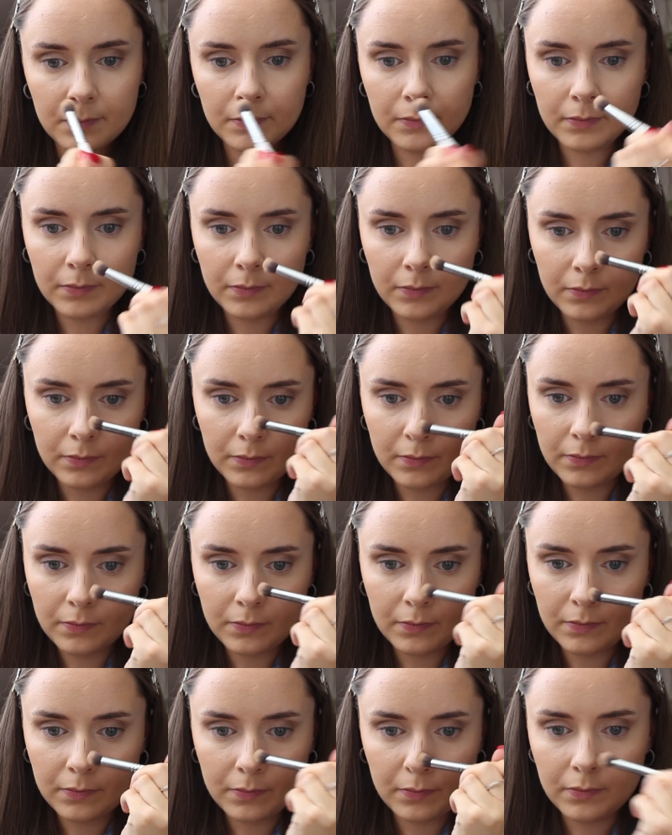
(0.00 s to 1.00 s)

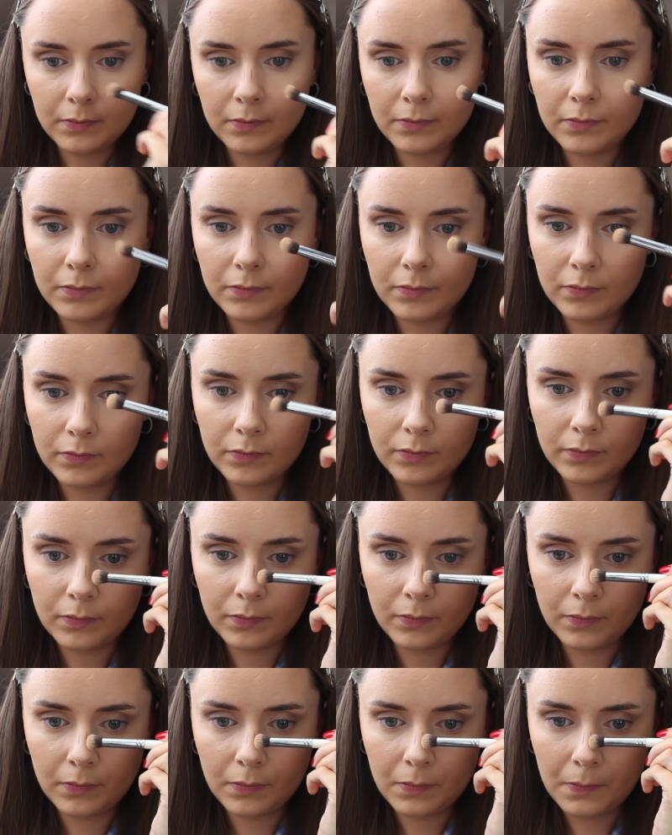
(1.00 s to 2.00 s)

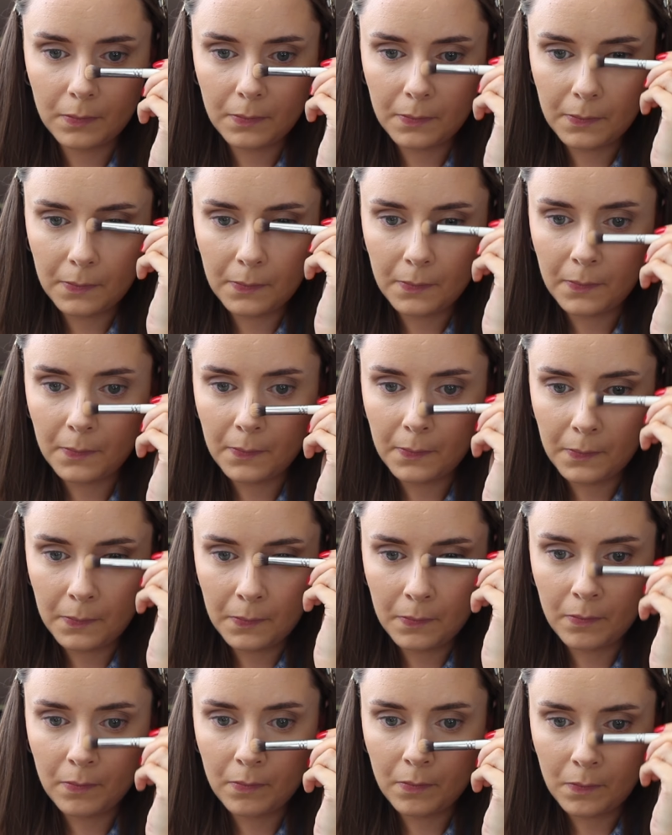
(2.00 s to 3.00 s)

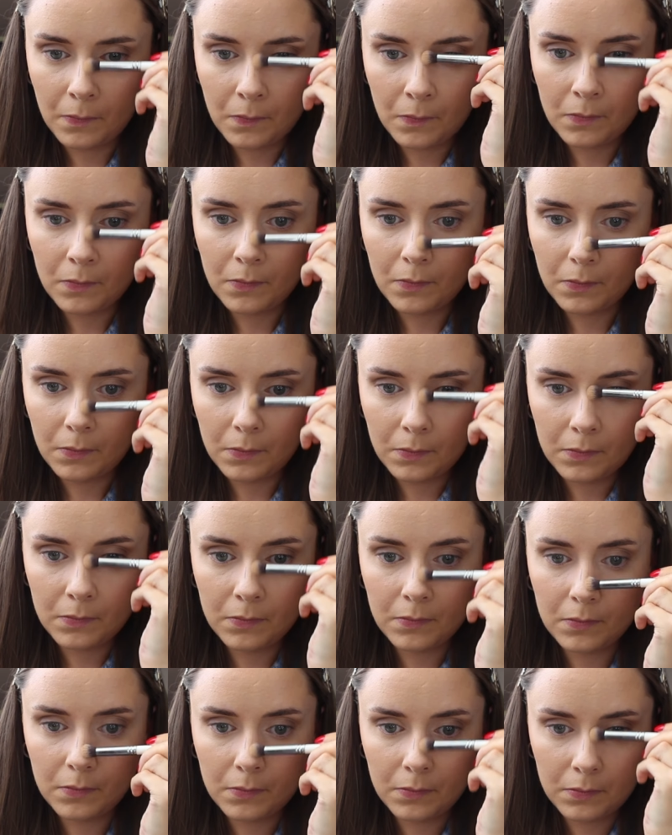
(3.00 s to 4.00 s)

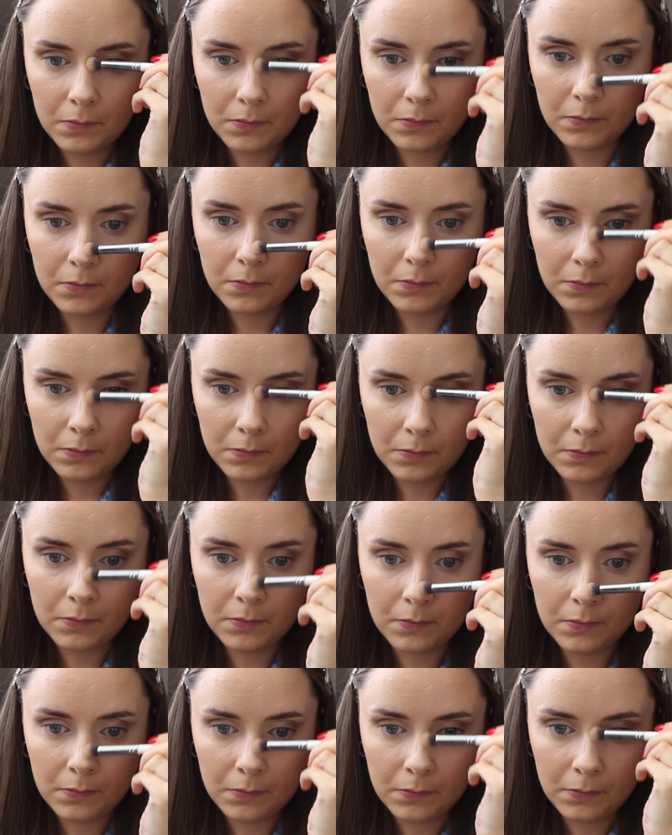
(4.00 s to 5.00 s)

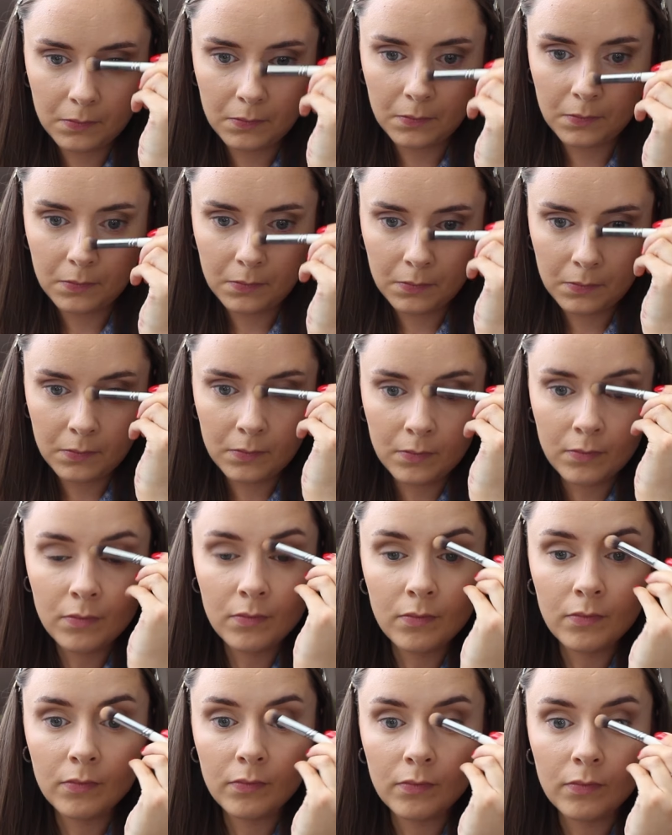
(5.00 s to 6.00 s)

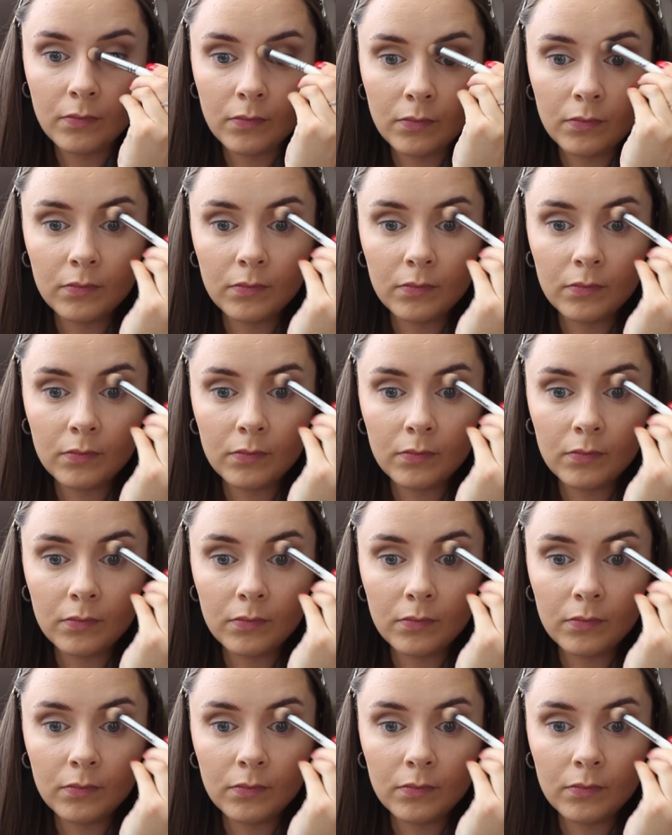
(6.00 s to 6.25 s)
Nothing is said.